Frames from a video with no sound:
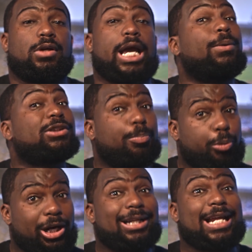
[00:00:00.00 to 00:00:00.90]
He was a
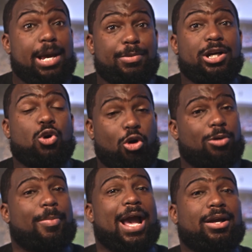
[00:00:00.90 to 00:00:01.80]
pretty damn good
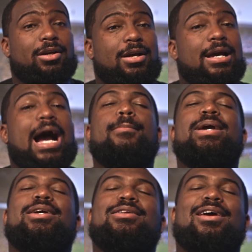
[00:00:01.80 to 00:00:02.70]
quarterback. I
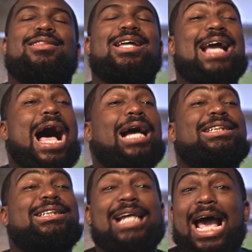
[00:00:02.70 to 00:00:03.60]
mean, the
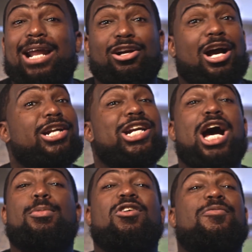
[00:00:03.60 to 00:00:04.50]
guy shattered a
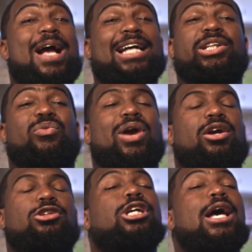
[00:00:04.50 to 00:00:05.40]
number of passing
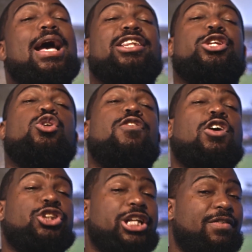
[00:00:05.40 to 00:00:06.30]
records at the
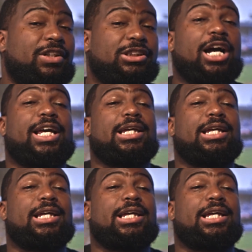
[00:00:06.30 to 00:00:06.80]
University of Kentucky.